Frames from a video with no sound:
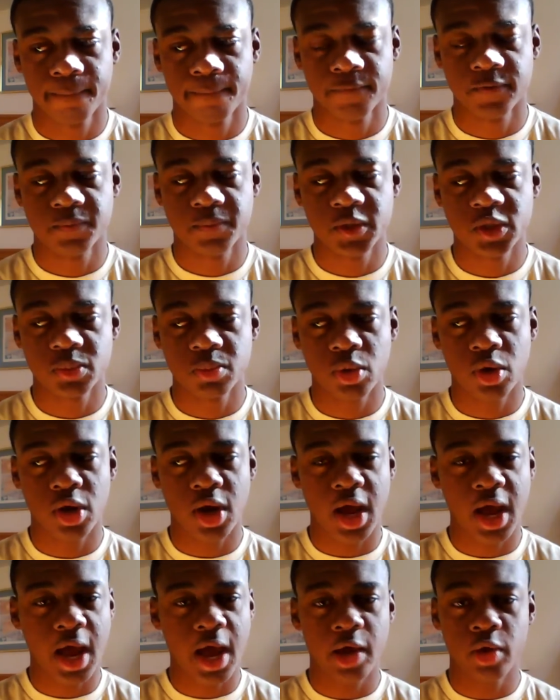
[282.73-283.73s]
just be smart.
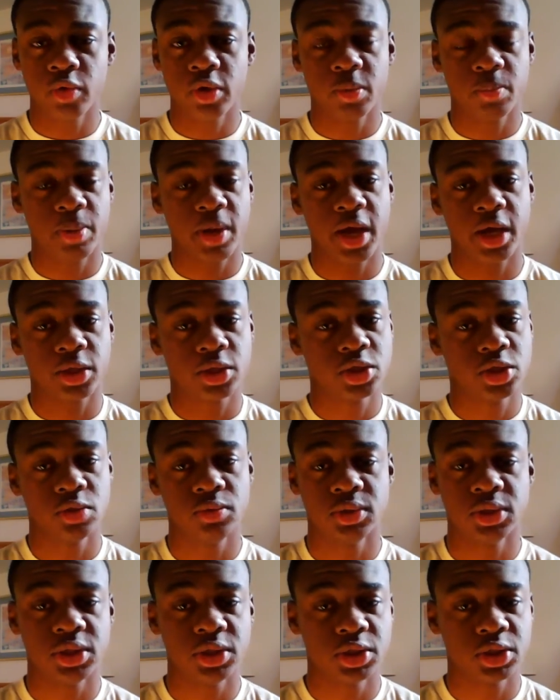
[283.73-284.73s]
I only pack
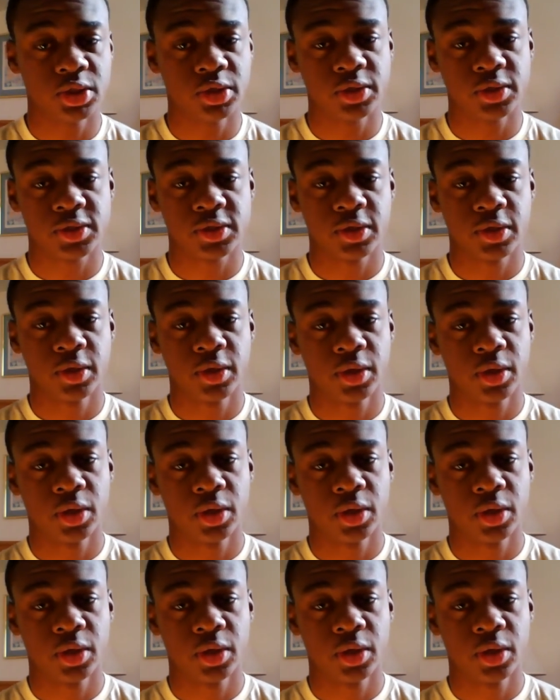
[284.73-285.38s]
2 t-shirts,